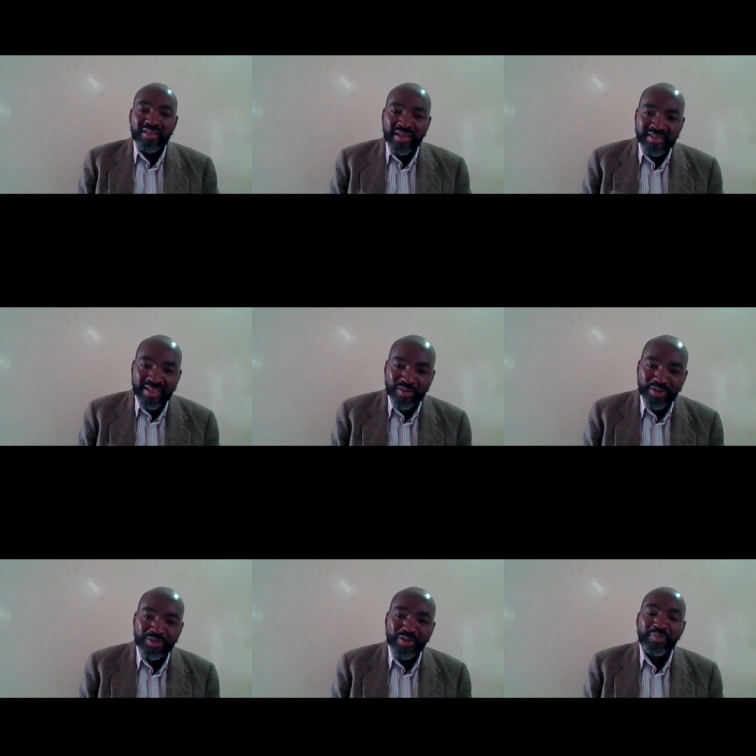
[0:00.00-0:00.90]
There is a
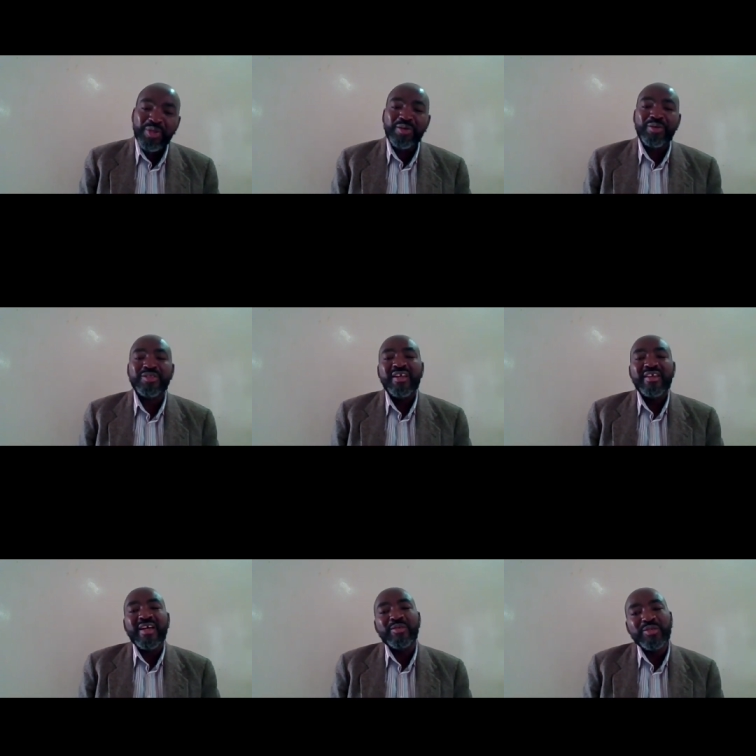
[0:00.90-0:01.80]
solution because
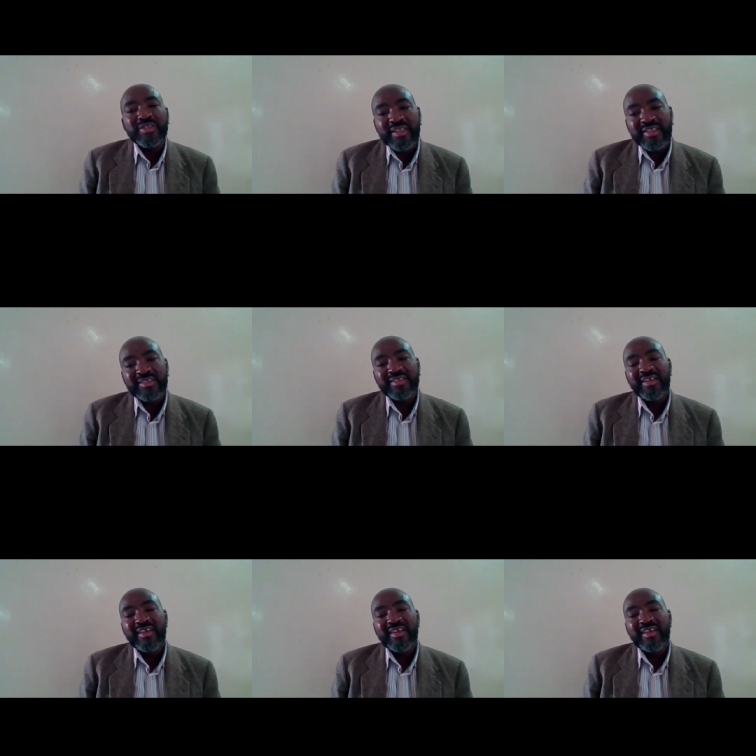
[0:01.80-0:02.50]
they are ruthless.